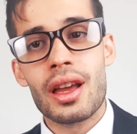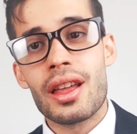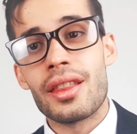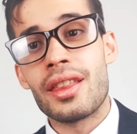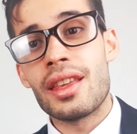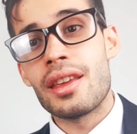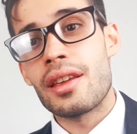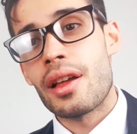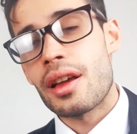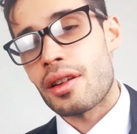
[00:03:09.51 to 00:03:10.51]
the
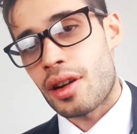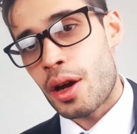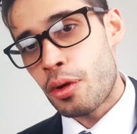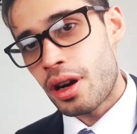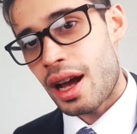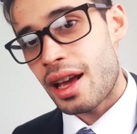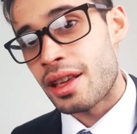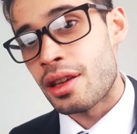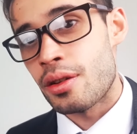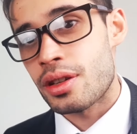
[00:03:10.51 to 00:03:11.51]
grammar I
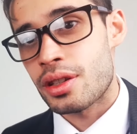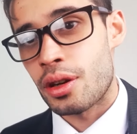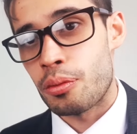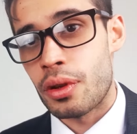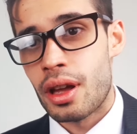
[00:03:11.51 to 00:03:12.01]
hear some